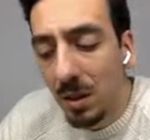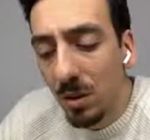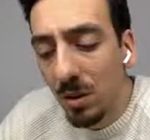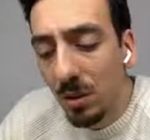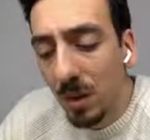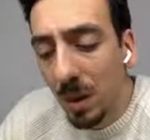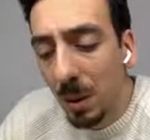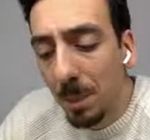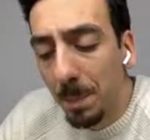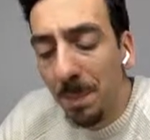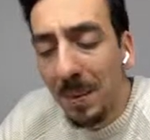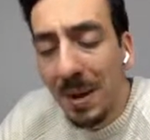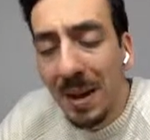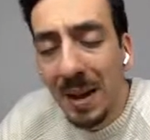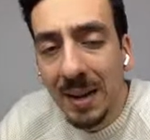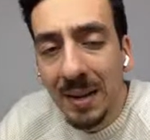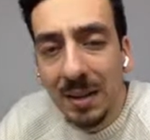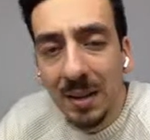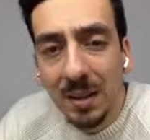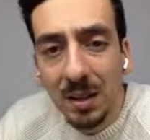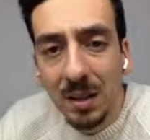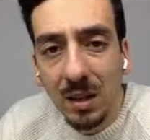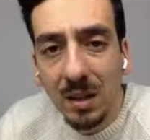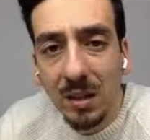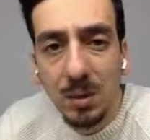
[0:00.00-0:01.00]
A
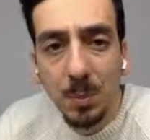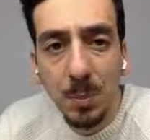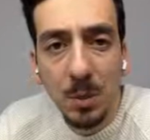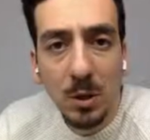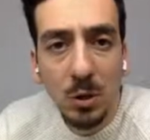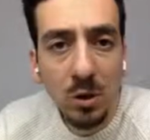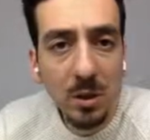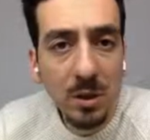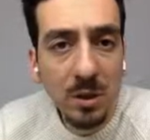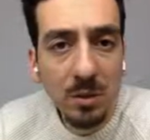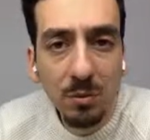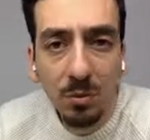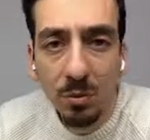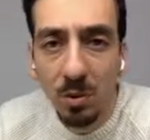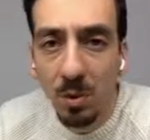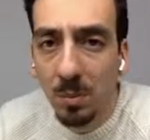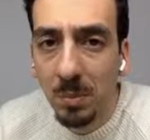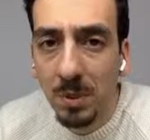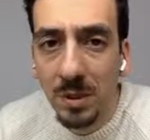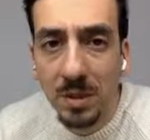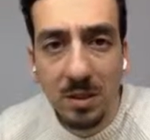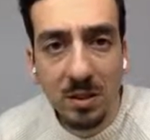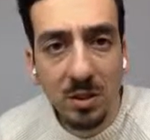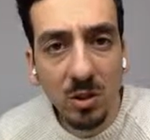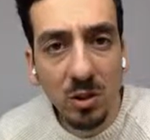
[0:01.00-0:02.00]
bank, especially from
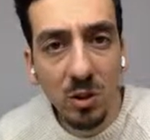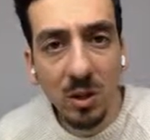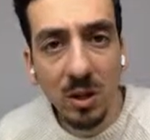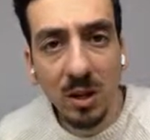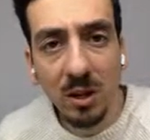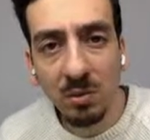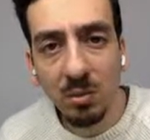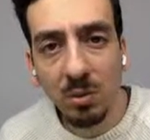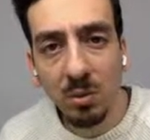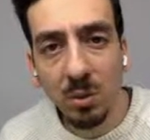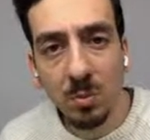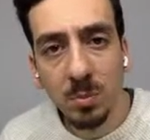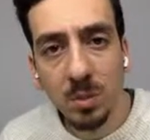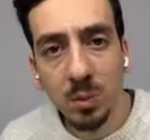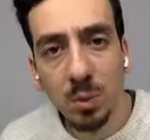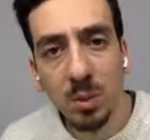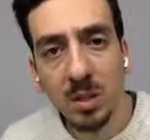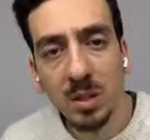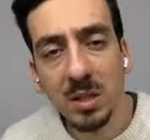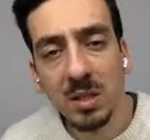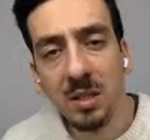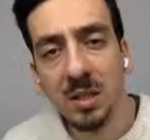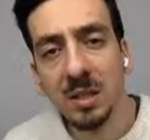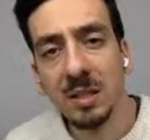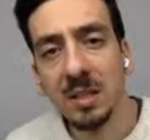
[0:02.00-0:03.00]
Liechtenstein, from
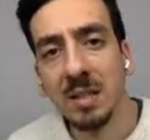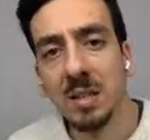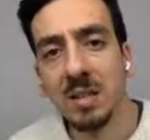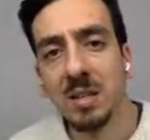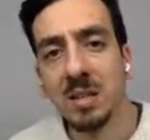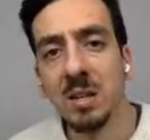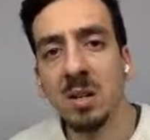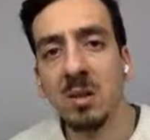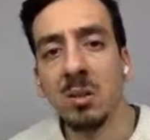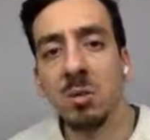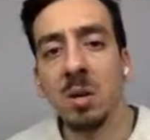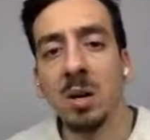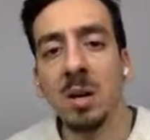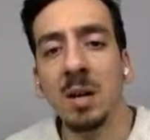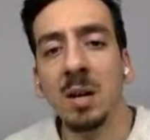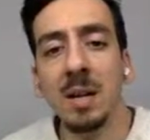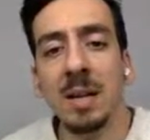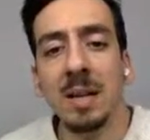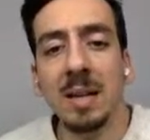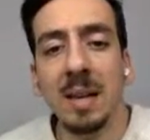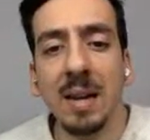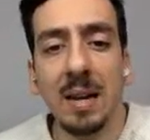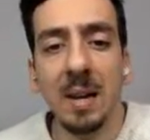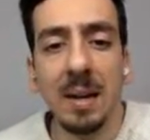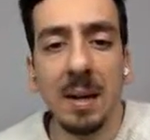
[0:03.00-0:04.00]
Switzerland, etc.,
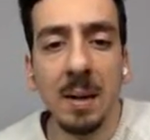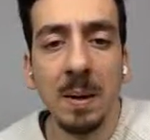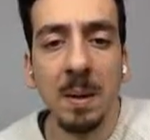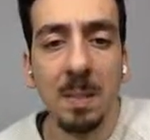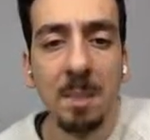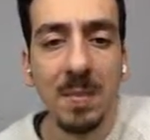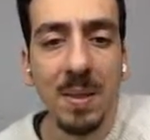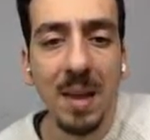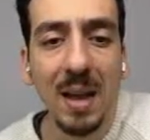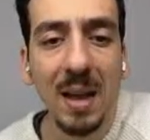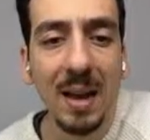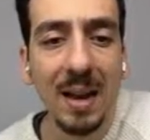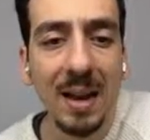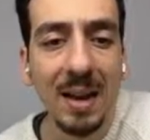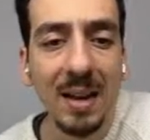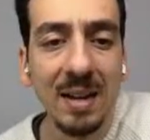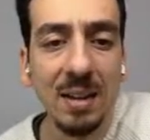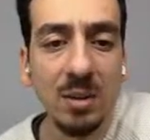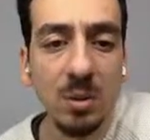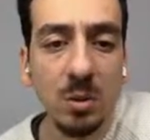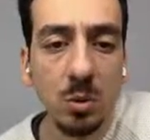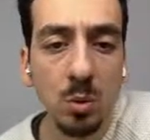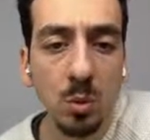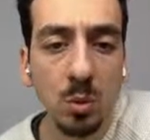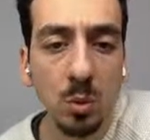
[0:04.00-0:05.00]

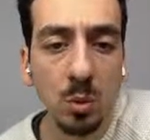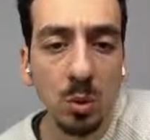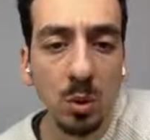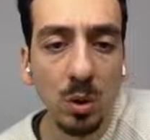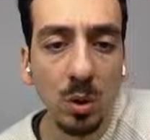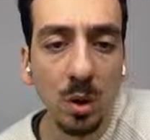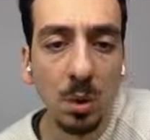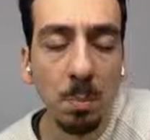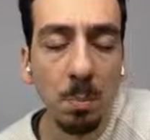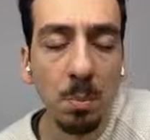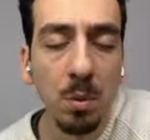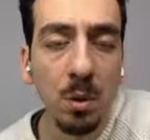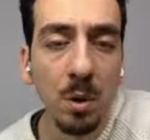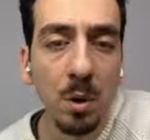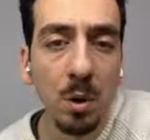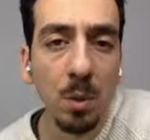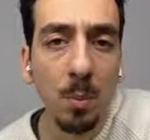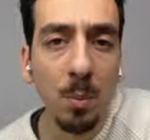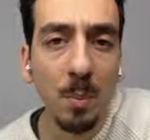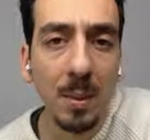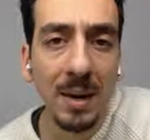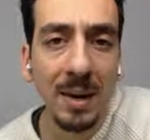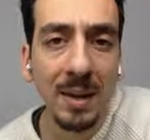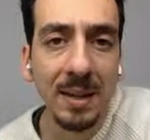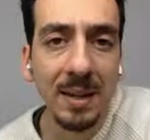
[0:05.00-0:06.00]
has to
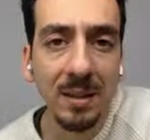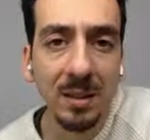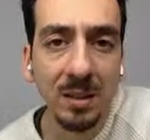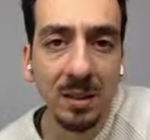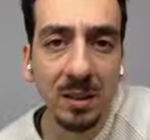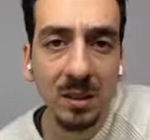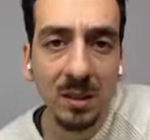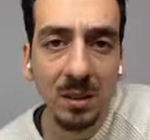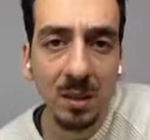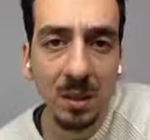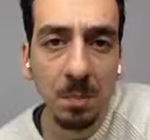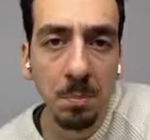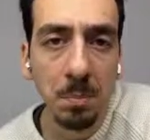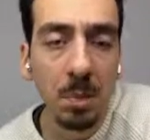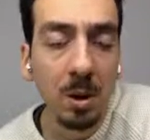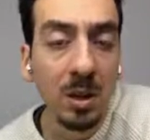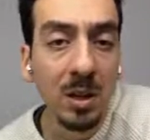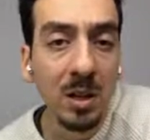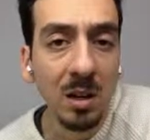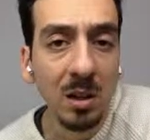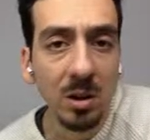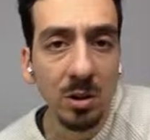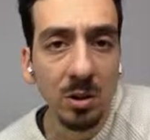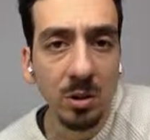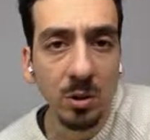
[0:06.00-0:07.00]
obey the money
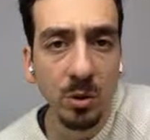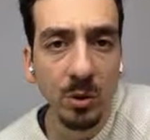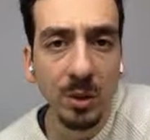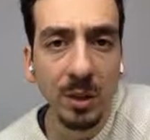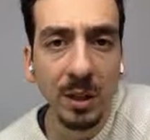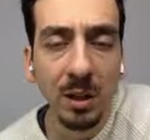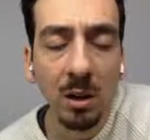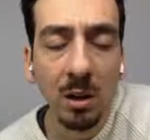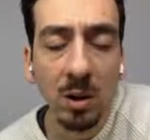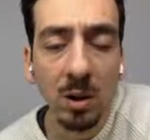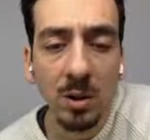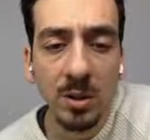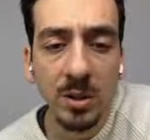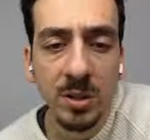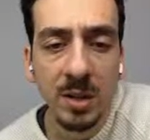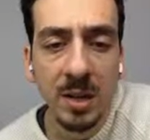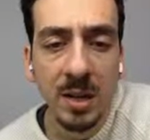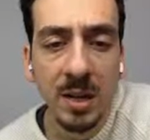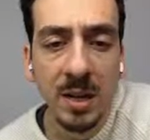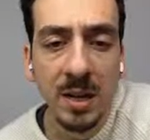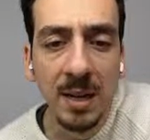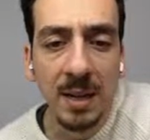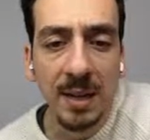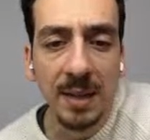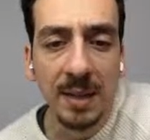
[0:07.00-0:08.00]
laundering laws
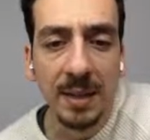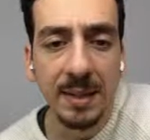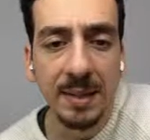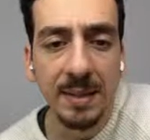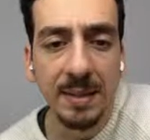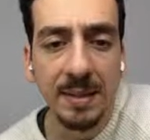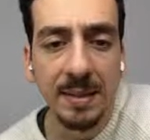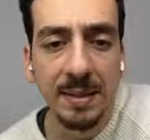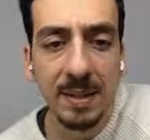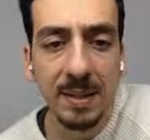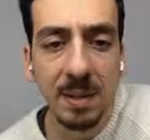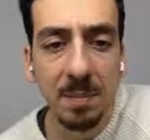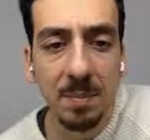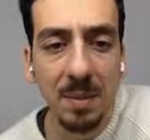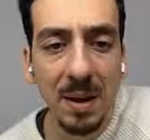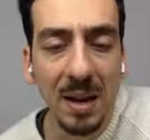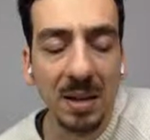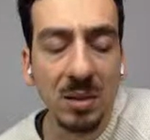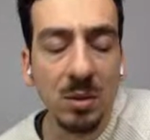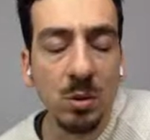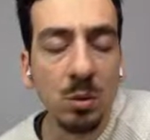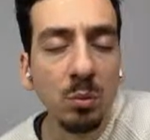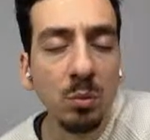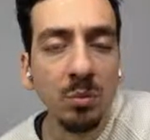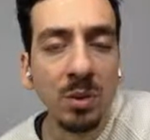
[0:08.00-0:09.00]
and has
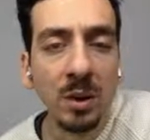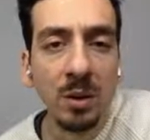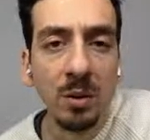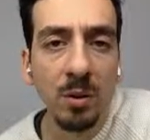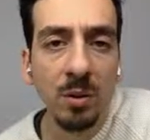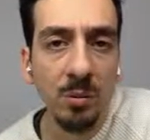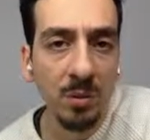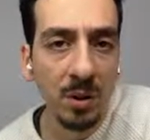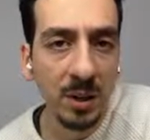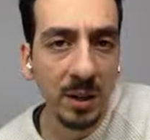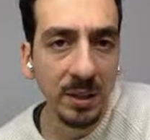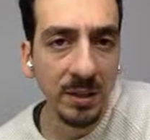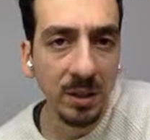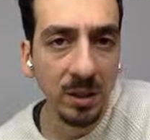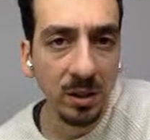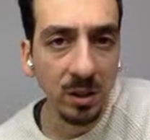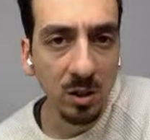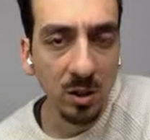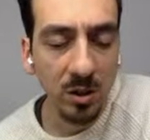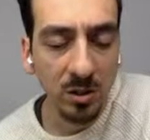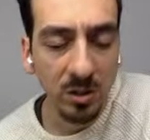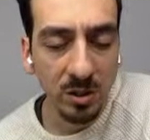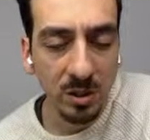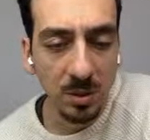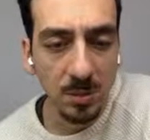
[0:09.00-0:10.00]
to verify their
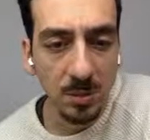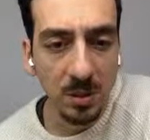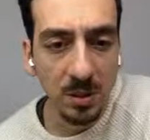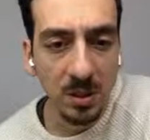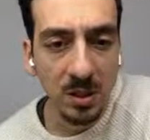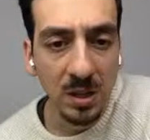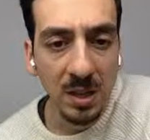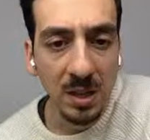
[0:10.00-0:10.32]
customers.